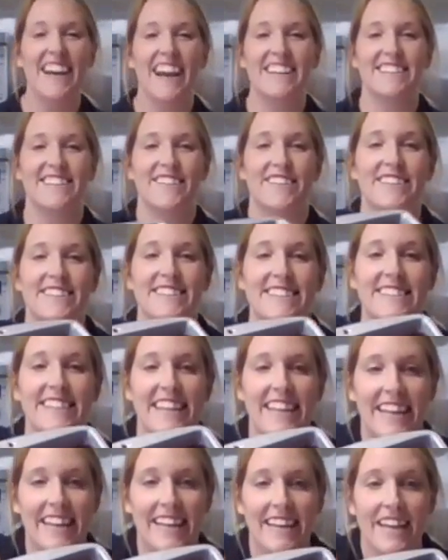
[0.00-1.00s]
as you can
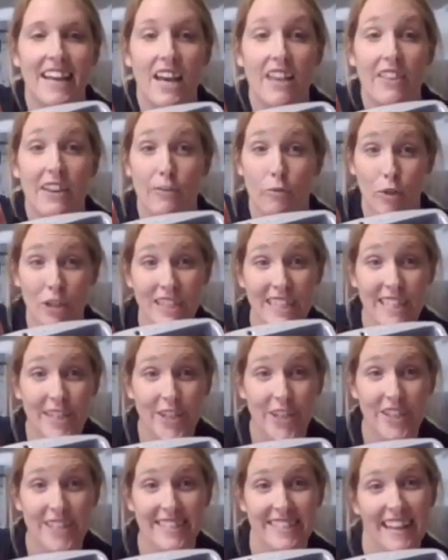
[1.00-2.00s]
see, they've
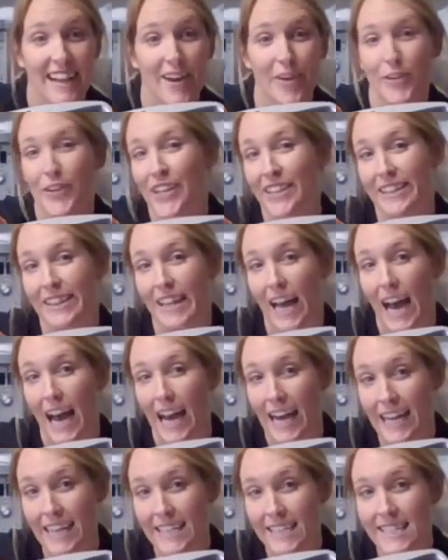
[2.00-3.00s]
really cooked down a
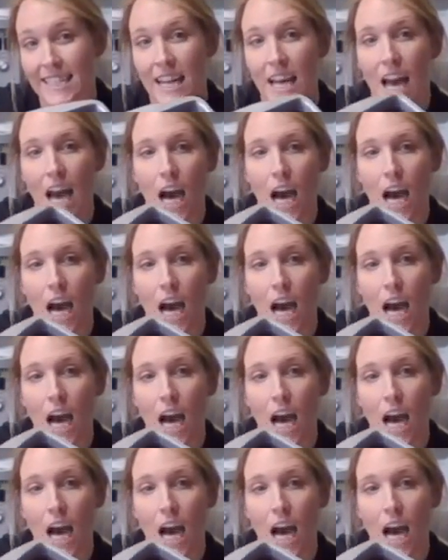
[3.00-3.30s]
lot,